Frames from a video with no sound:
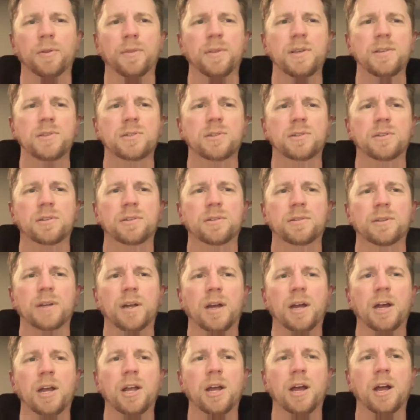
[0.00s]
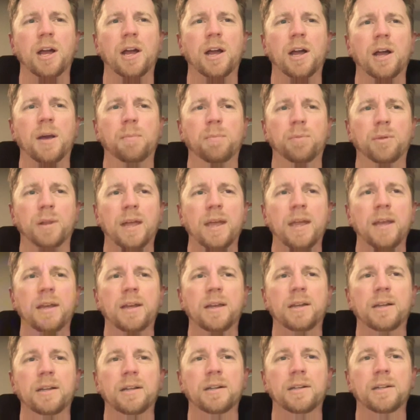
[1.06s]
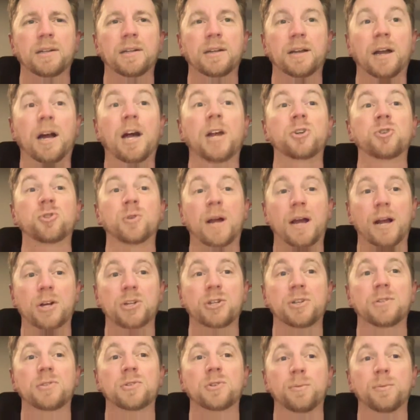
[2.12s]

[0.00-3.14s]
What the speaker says: These are blank attractions.